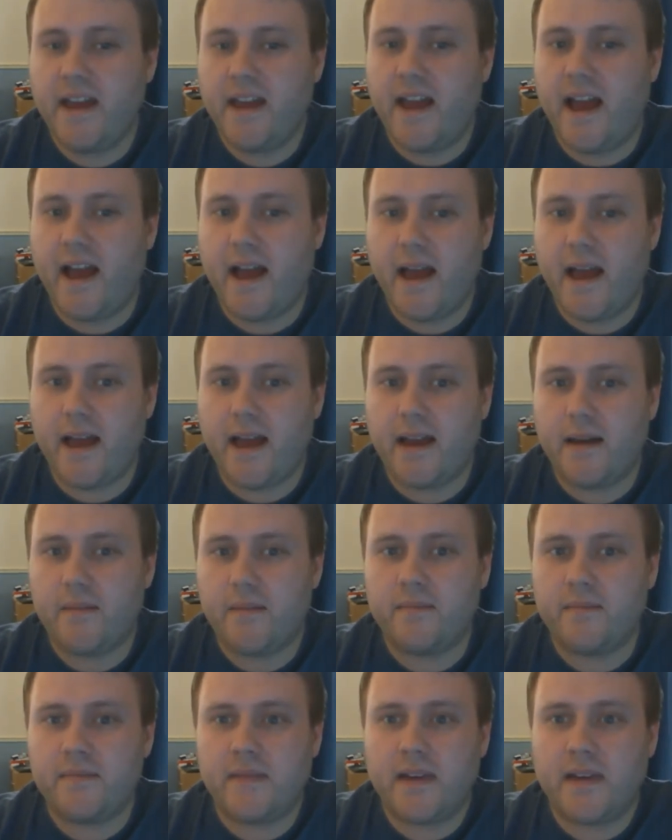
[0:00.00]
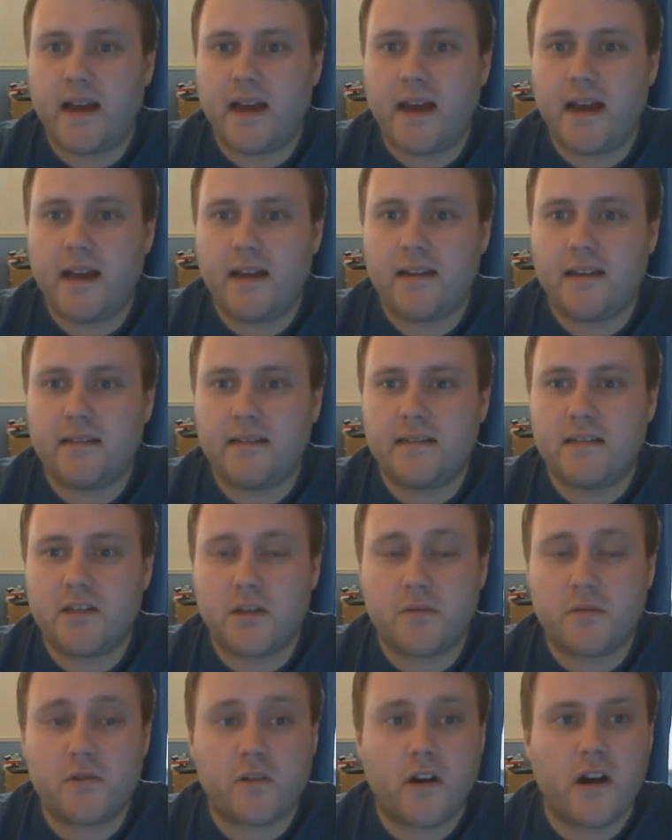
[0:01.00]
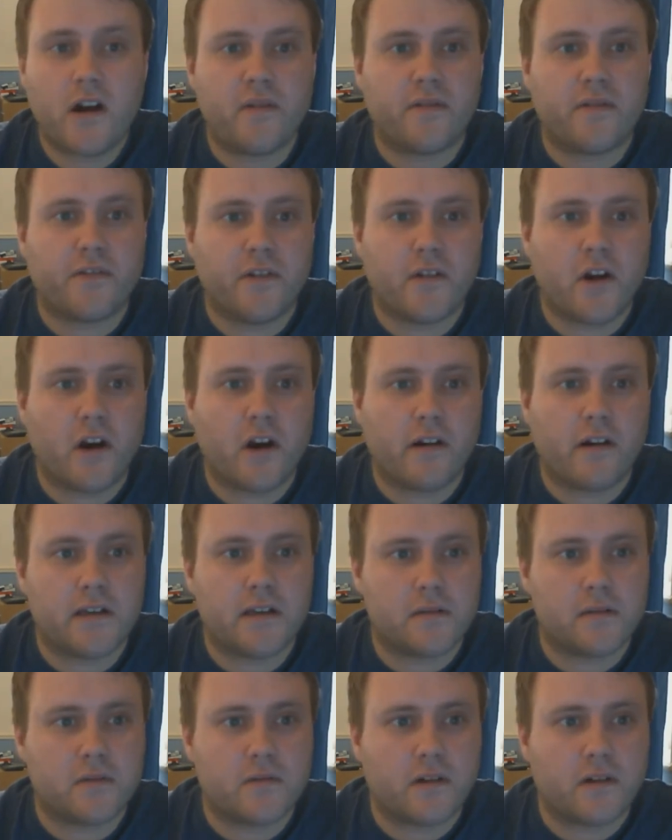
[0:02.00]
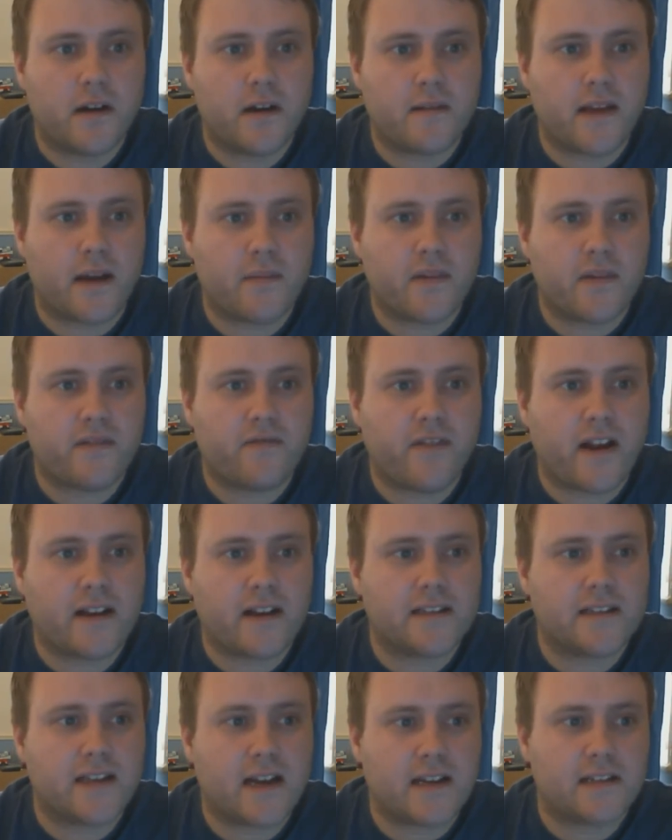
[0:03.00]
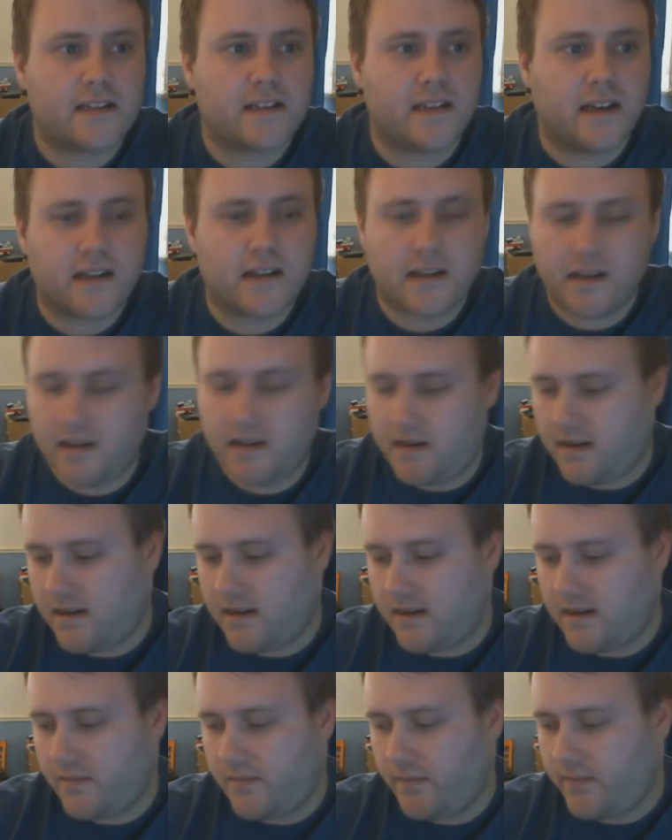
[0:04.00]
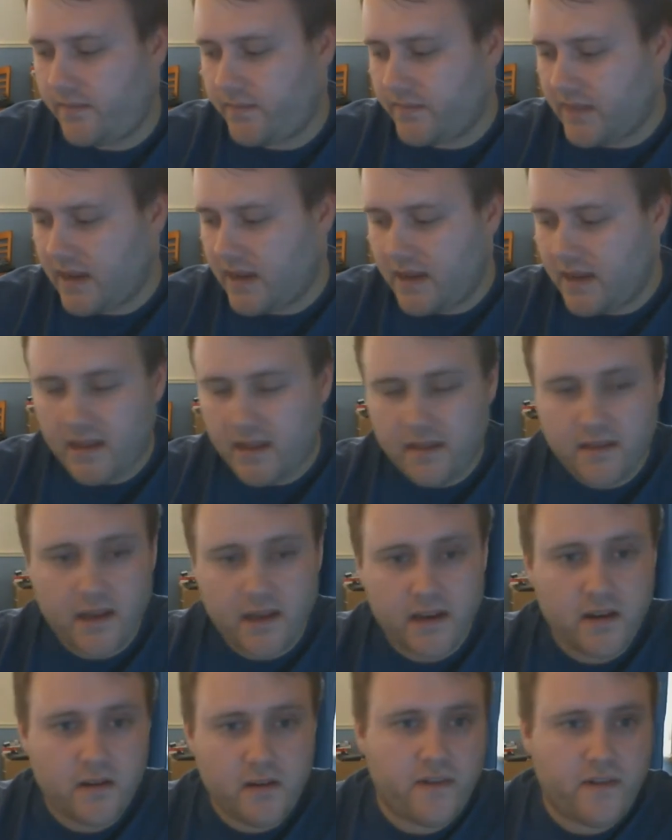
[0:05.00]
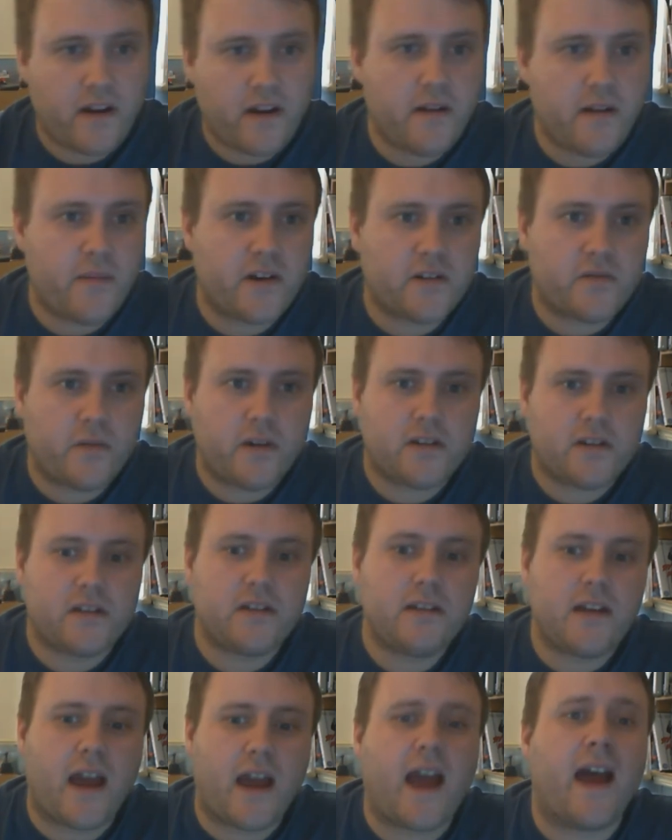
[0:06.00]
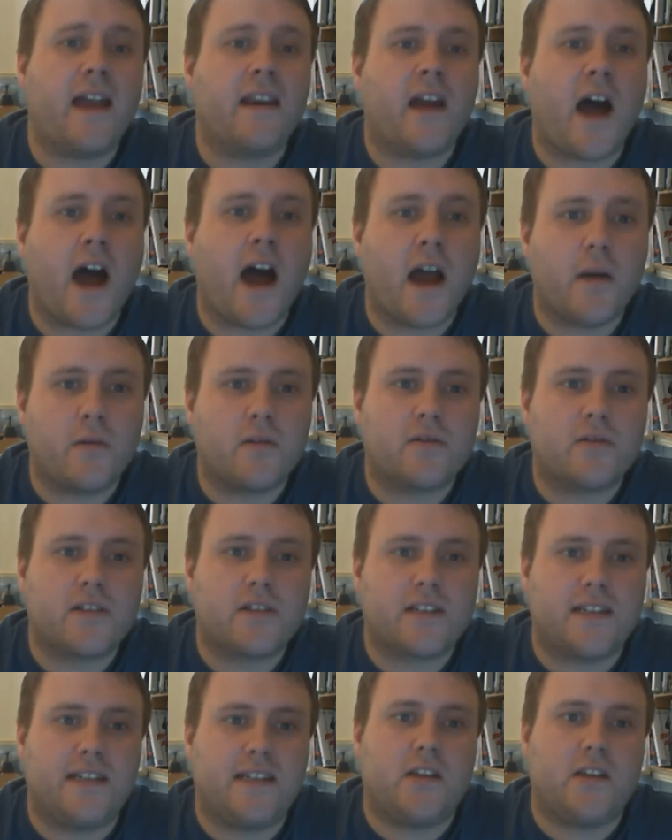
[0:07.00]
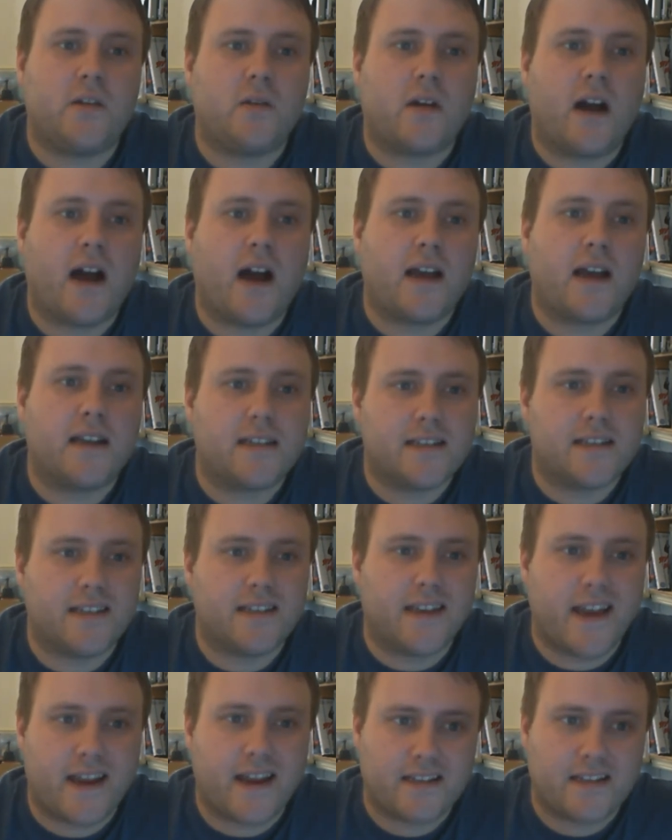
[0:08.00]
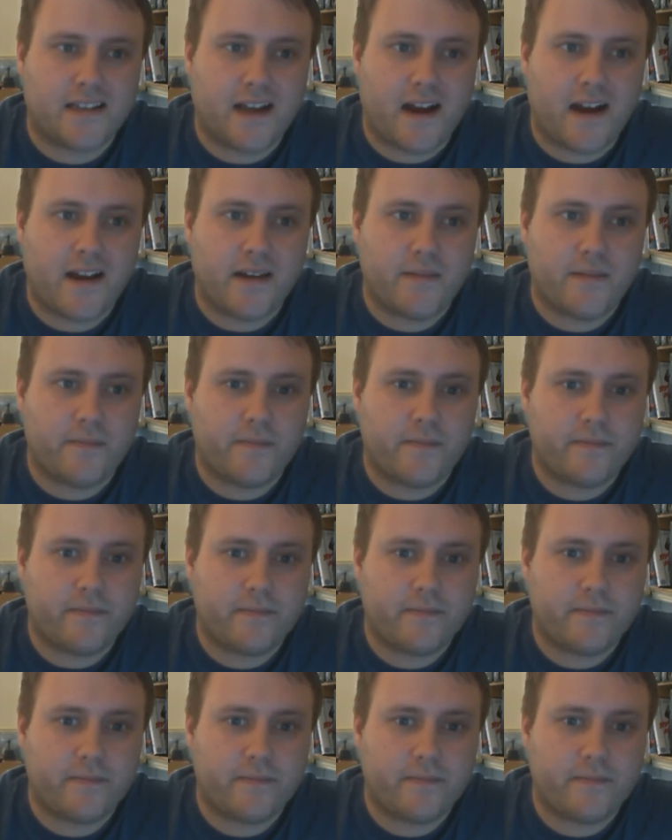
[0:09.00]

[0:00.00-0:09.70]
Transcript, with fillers: um, and subscribe if you're not already subscribed. That would be fantastic. Um, thank you very much for watching, and I will see you guys next time.